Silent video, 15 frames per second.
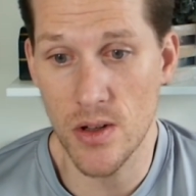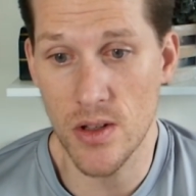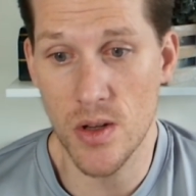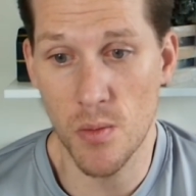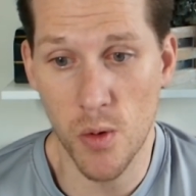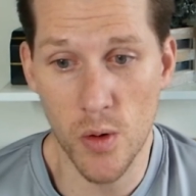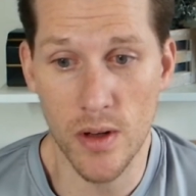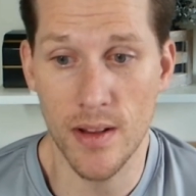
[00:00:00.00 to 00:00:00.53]
It's
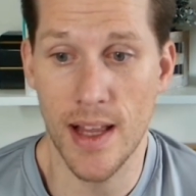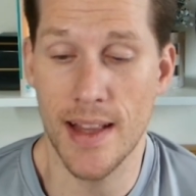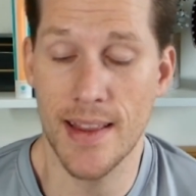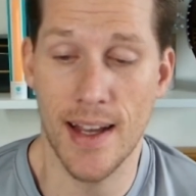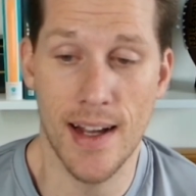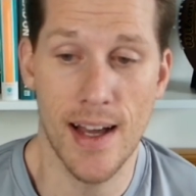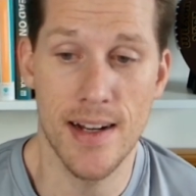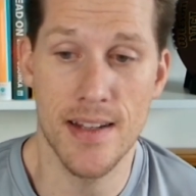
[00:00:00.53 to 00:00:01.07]
important to let
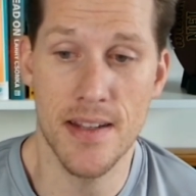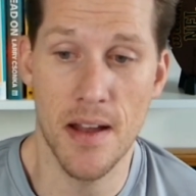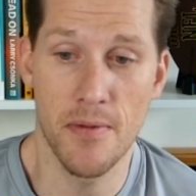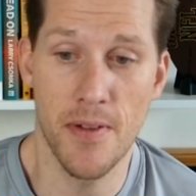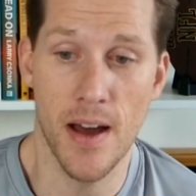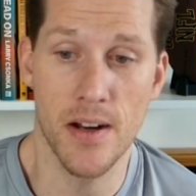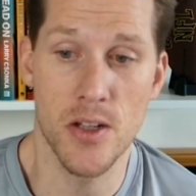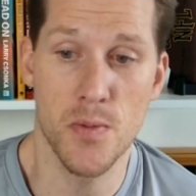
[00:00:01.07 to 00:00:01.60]
that kind of stuff
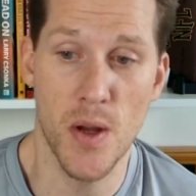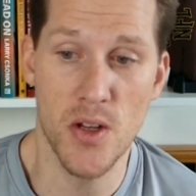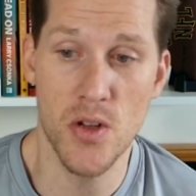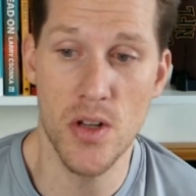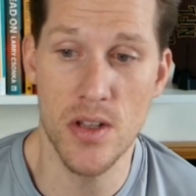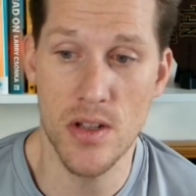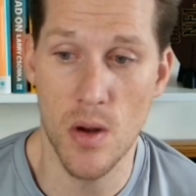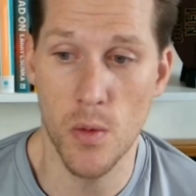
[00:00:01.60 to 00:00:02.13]
out, especially
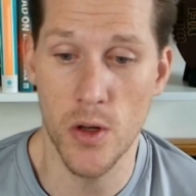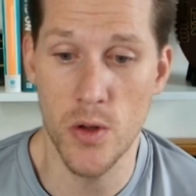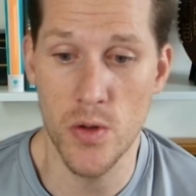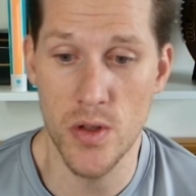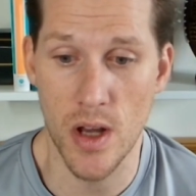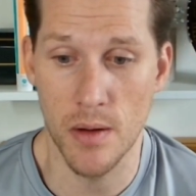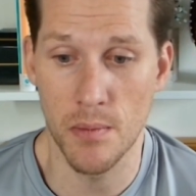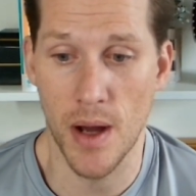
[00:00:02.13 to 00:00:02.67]
to someone
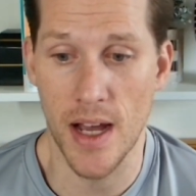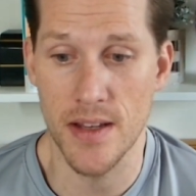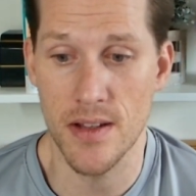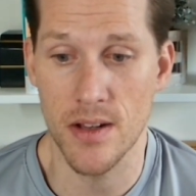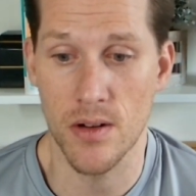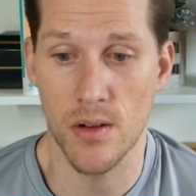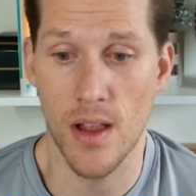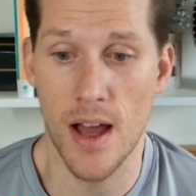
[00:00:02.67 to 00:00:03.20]
who's unbiased
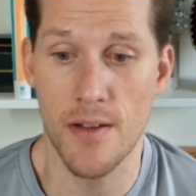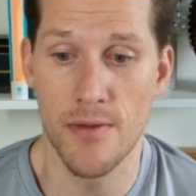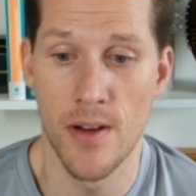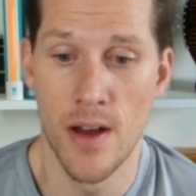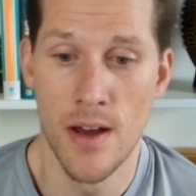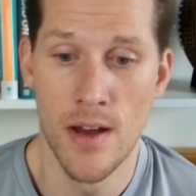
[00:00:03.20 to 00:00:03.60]
in your life.